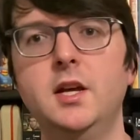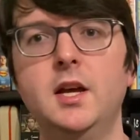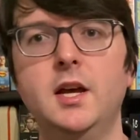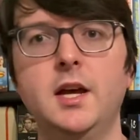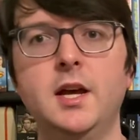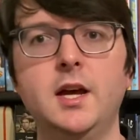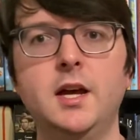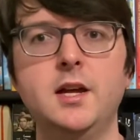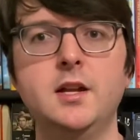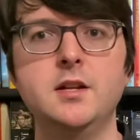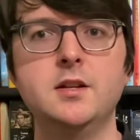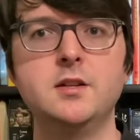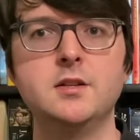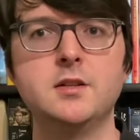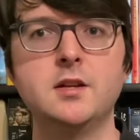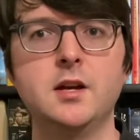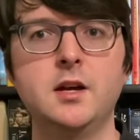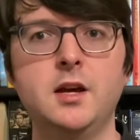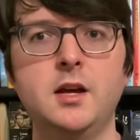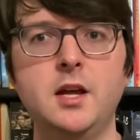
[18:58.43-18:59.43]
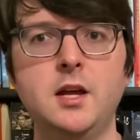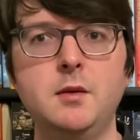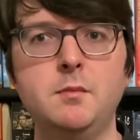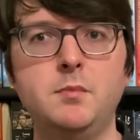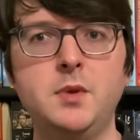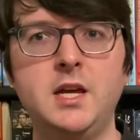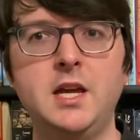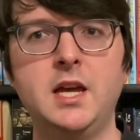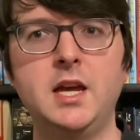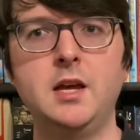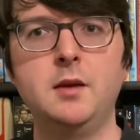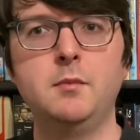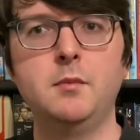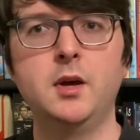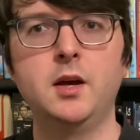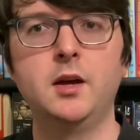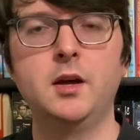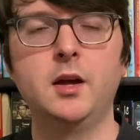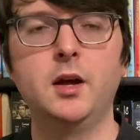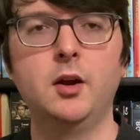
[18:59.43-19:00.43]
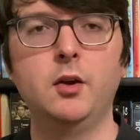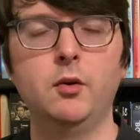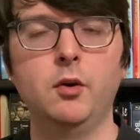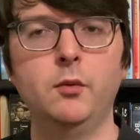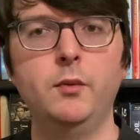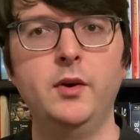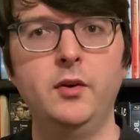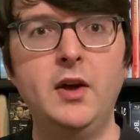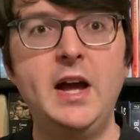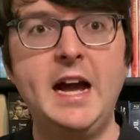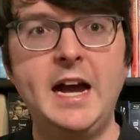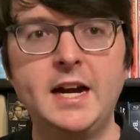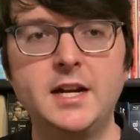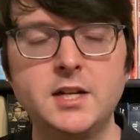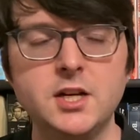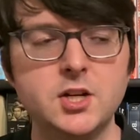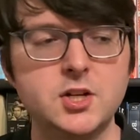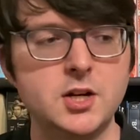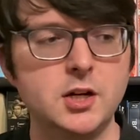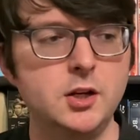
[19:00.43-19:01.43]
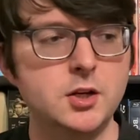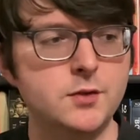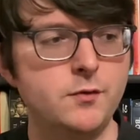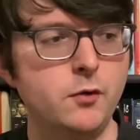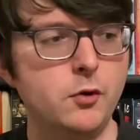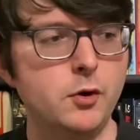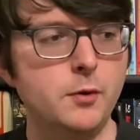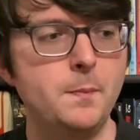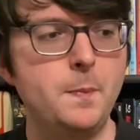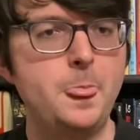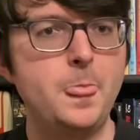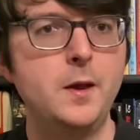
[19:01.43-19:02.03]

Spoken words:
and it became a real acting challenge for him,